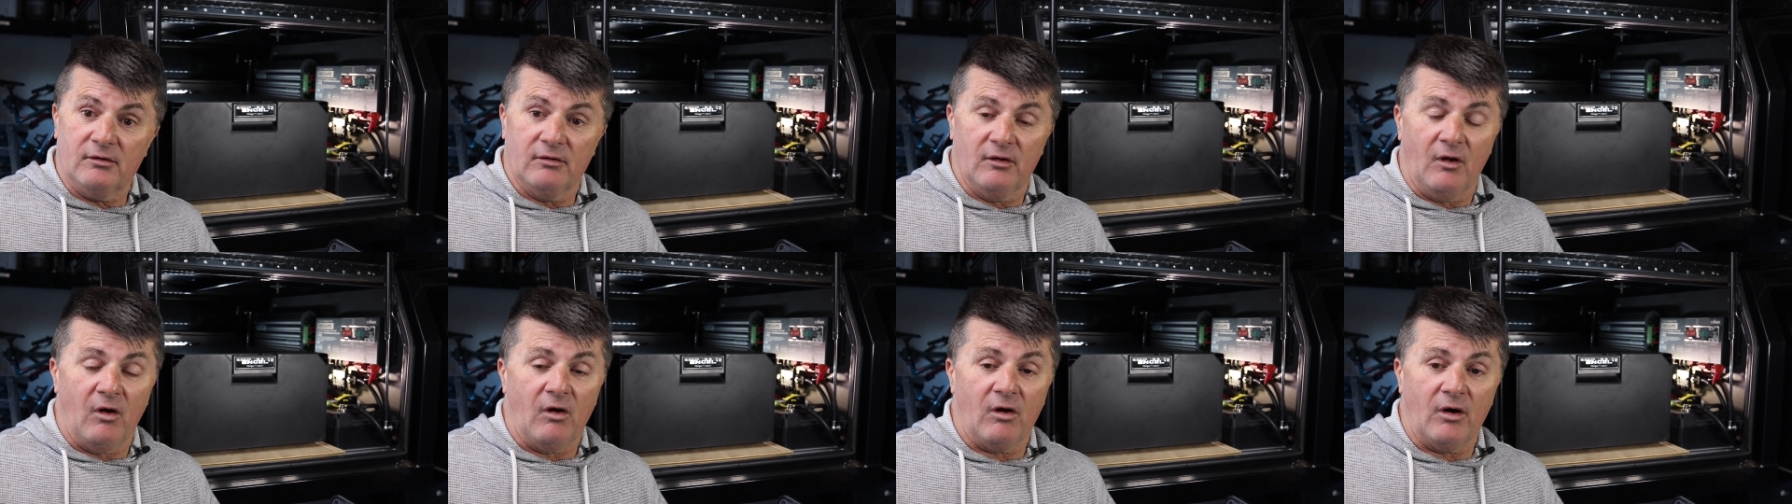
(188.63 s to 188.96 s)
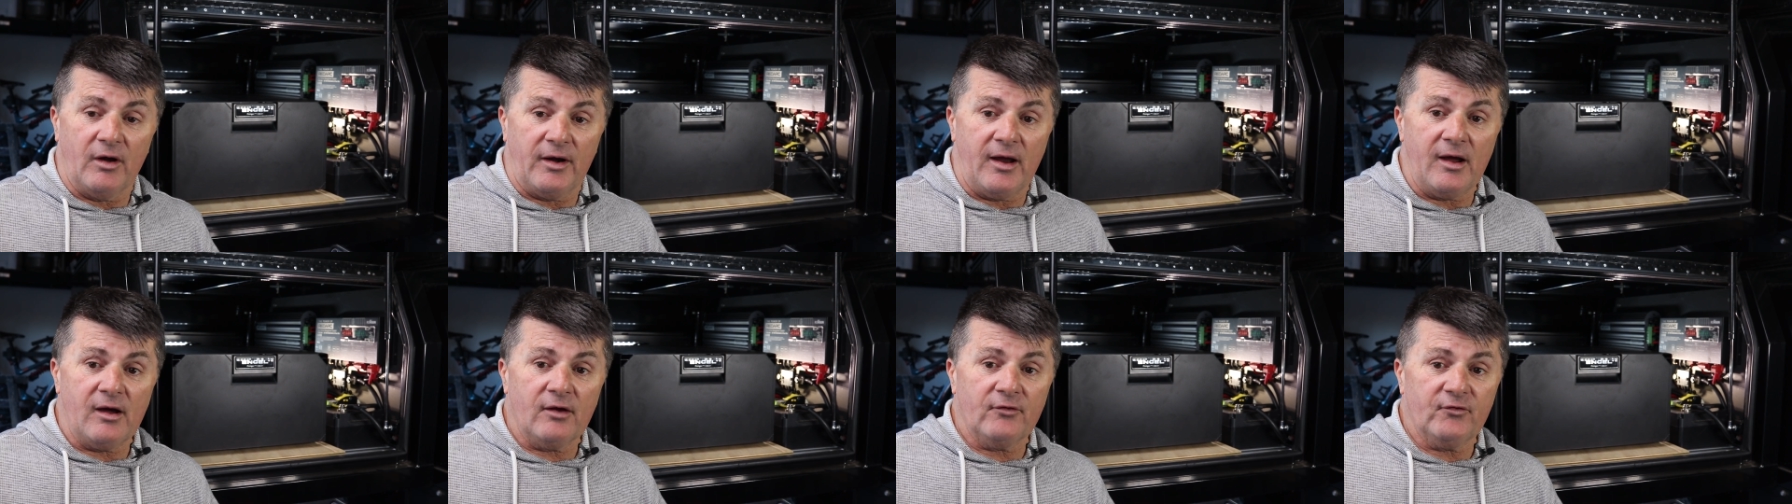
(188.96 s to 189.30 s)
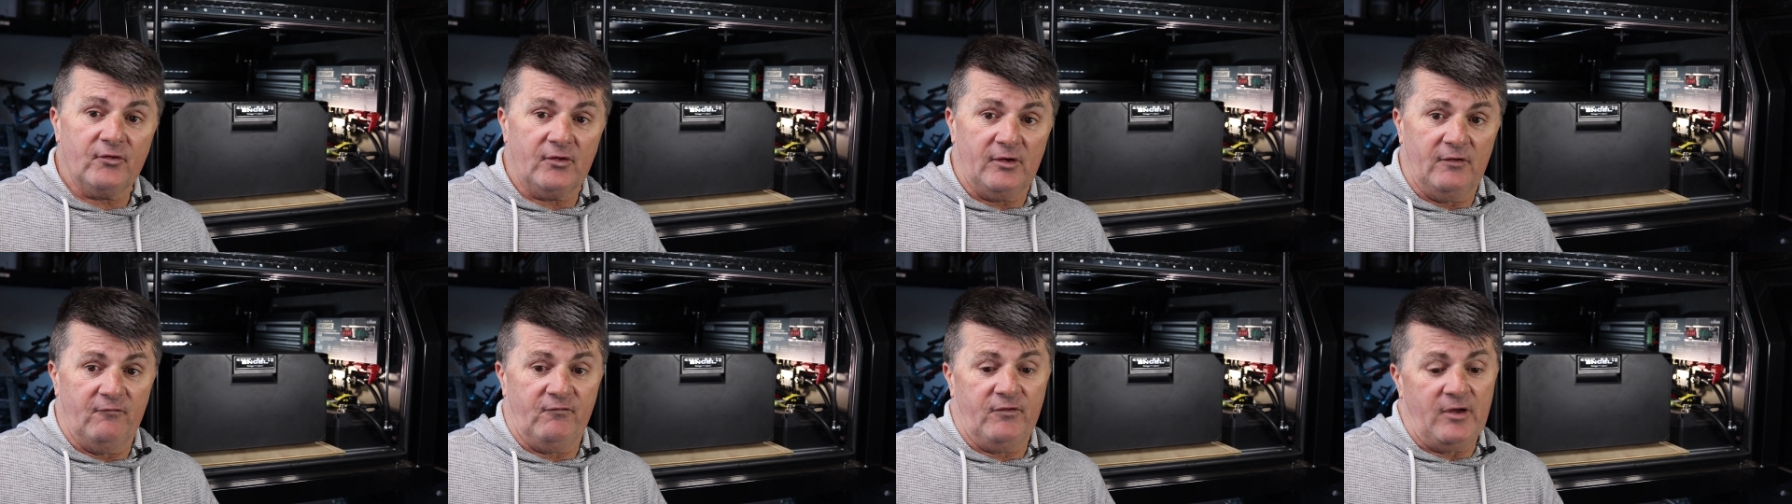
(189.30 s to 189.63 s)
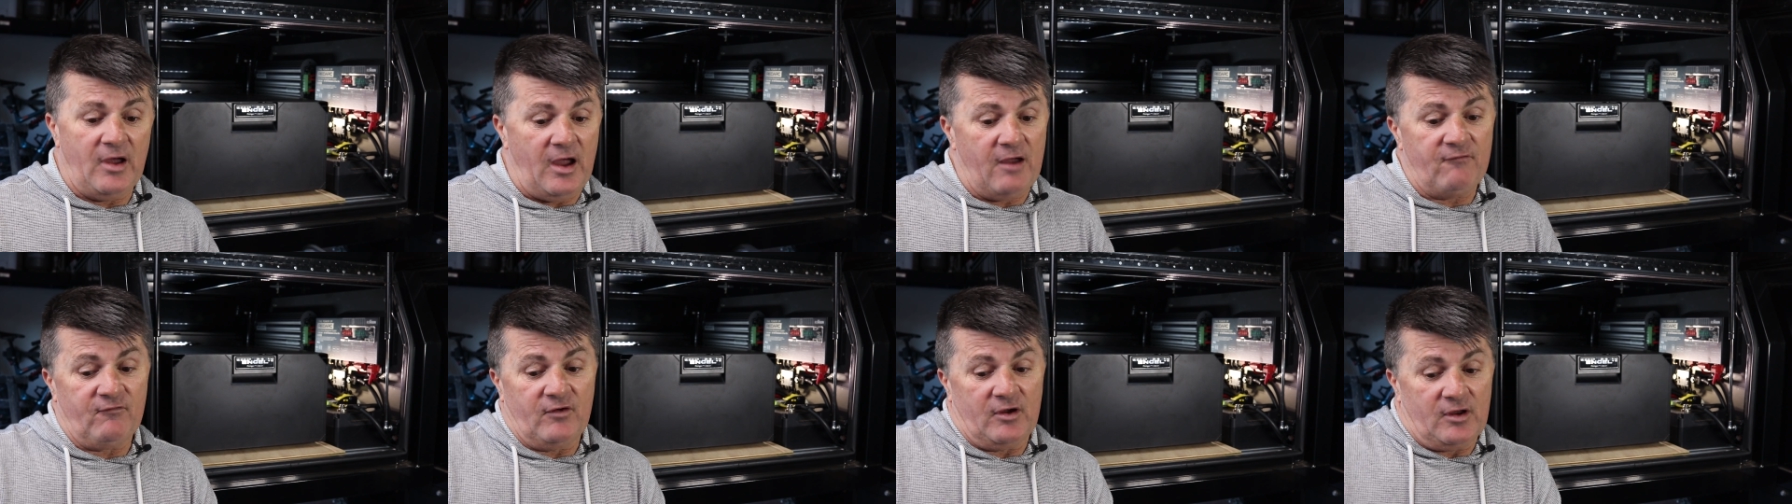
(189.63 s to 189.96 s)
line out if
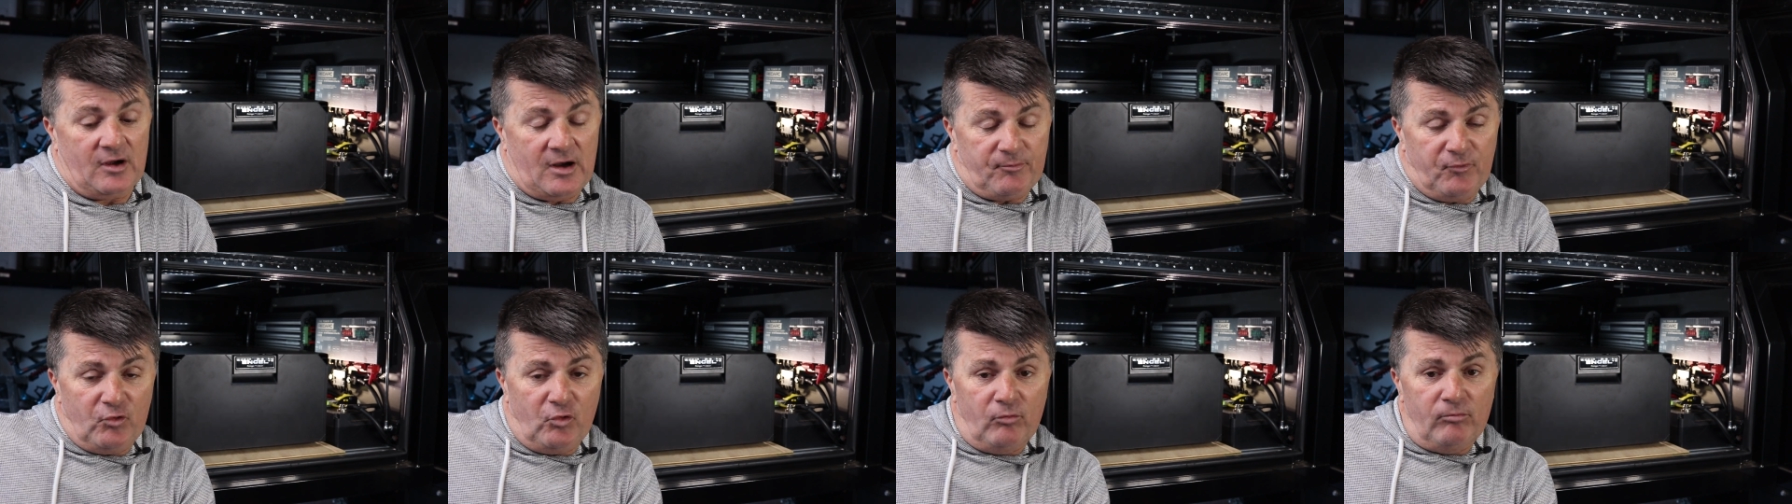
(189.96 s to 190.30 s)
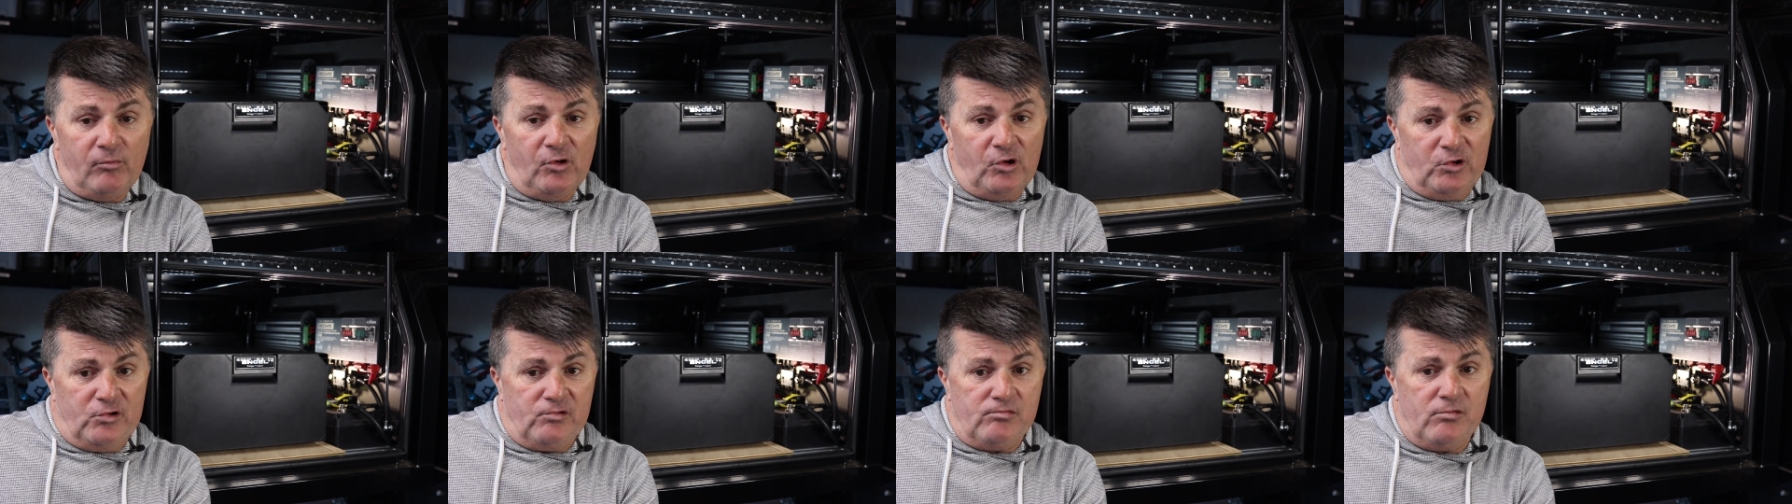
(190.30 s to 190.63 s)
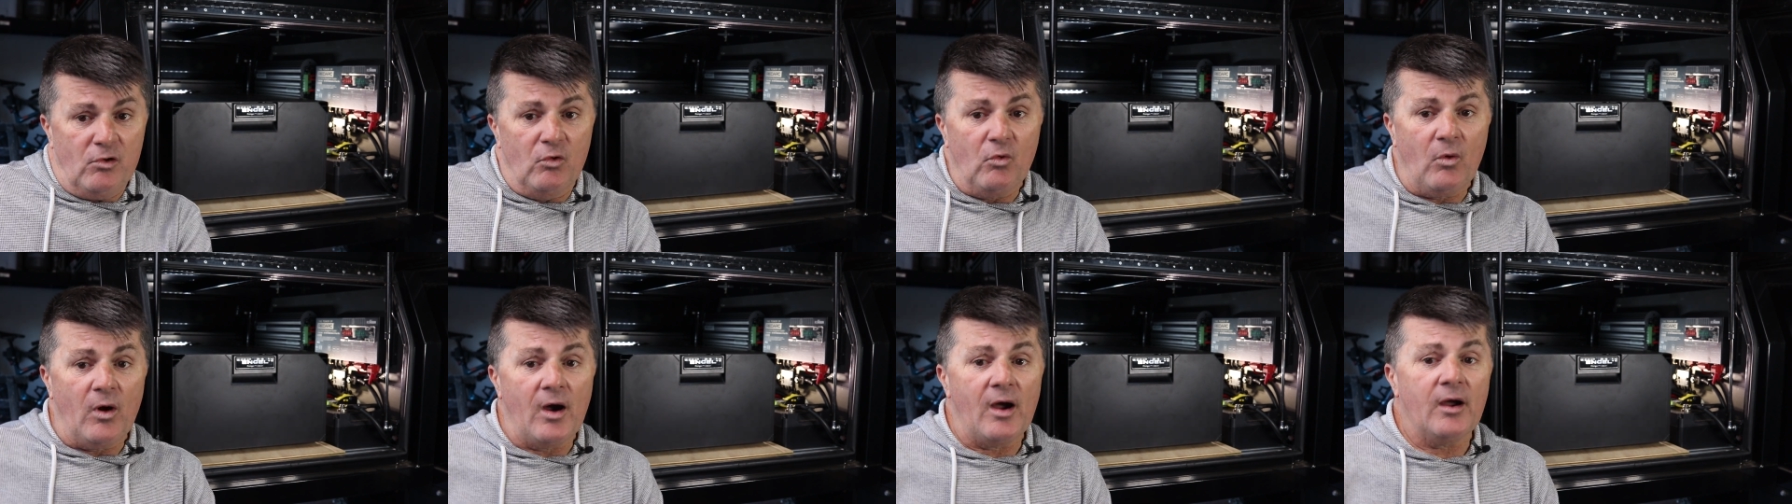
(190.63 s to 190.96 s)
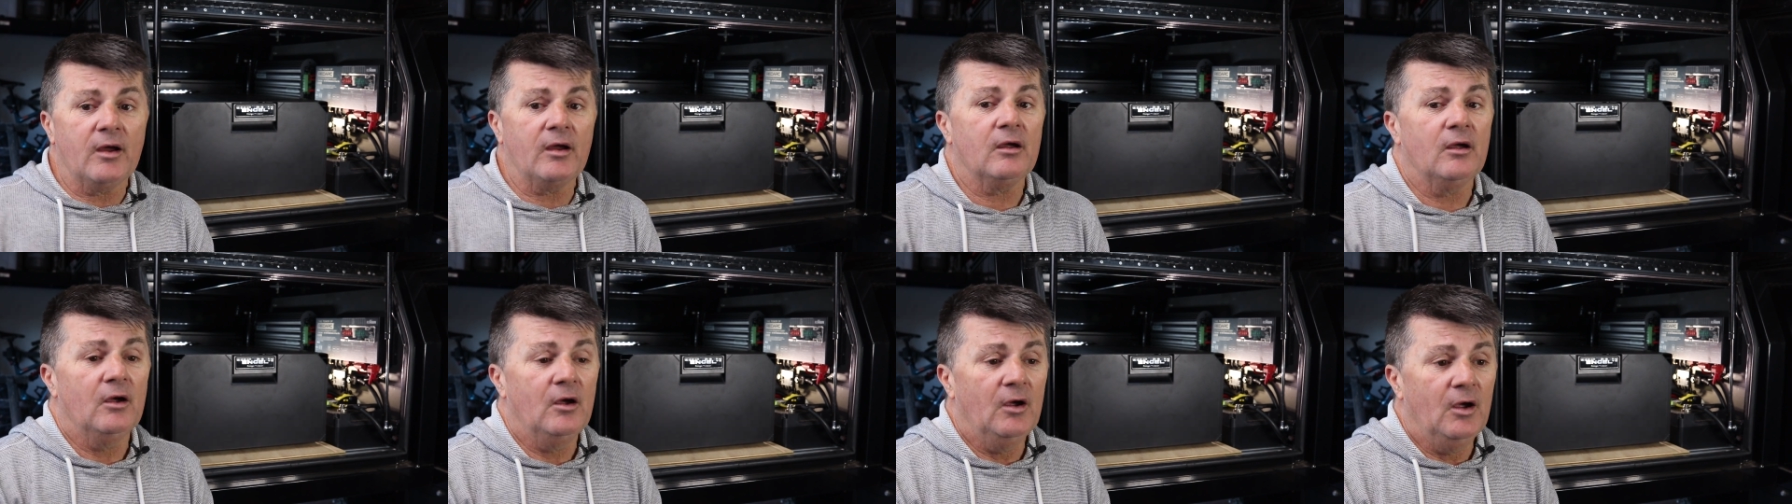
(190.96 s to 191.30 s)
you're having it up to a metre
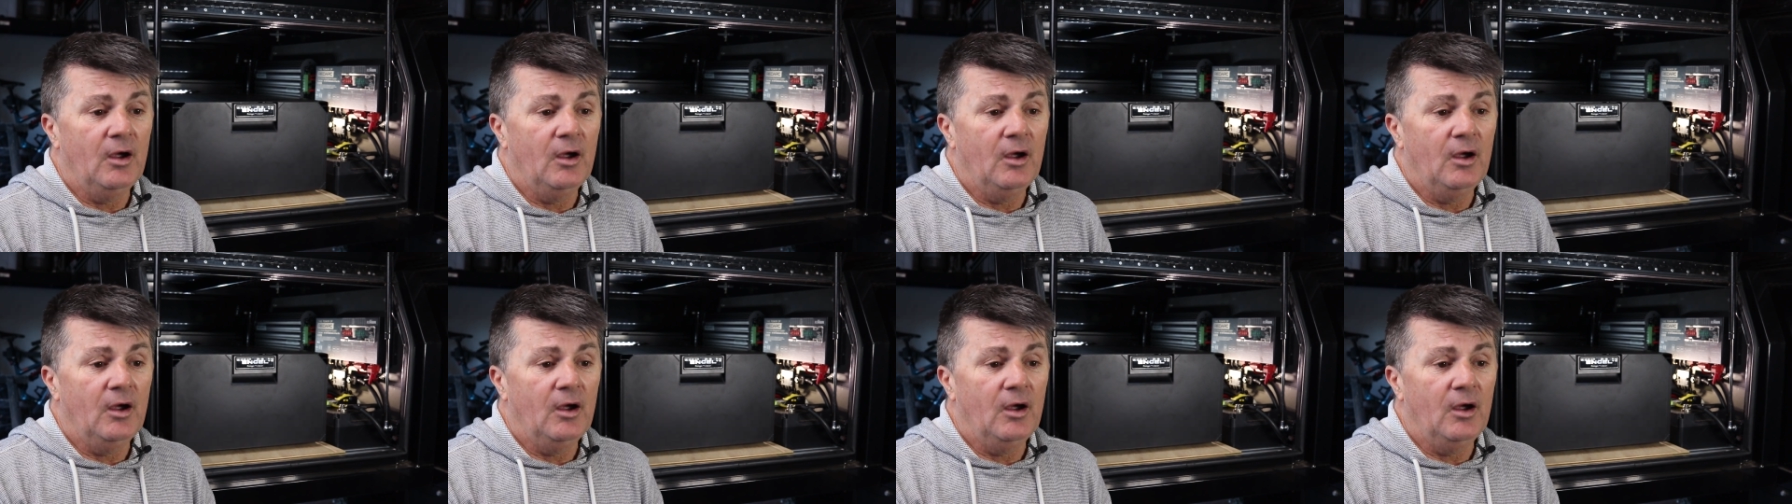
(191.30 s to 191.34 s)
away,